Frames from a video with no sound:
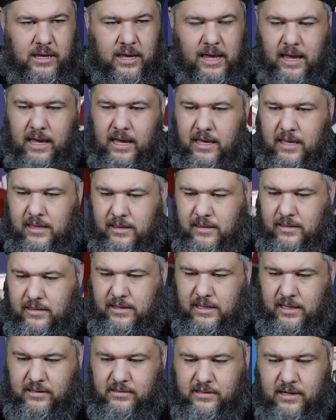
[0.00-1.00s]
and
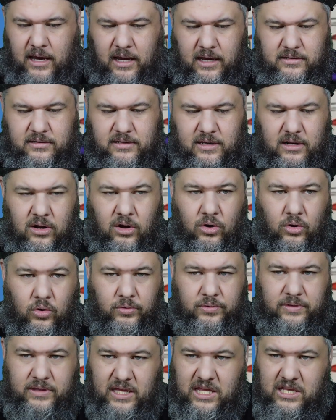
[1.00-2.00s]
these guys can
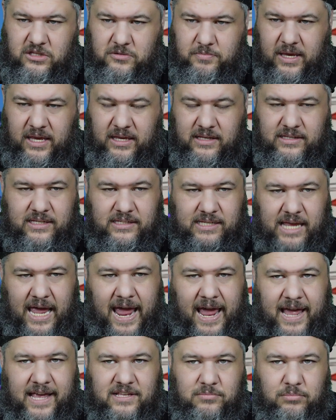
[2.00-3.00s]
hold these pieces
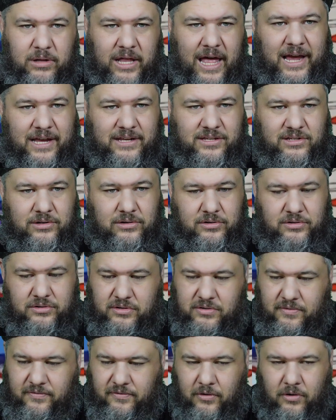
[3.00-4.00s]
as
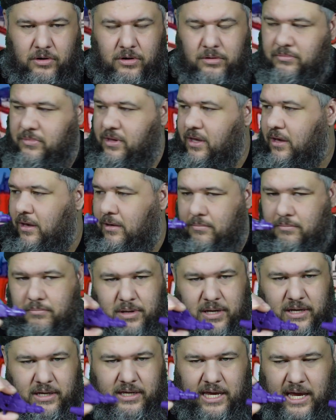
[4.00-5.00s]
blasters from the
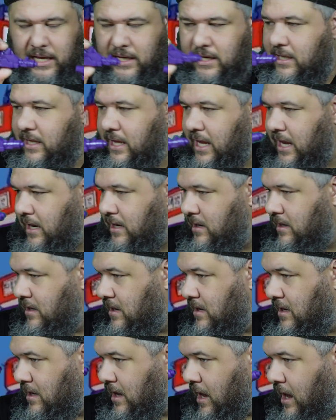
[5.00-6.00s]
big cannon that
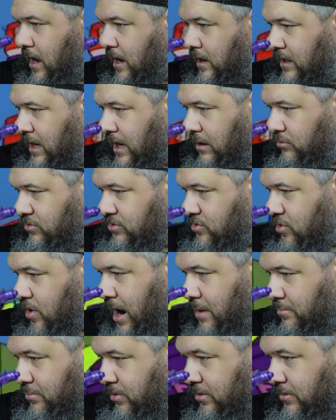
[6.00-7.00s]
came with
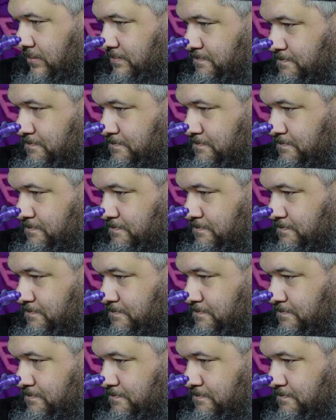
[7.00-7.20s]
Scrapper.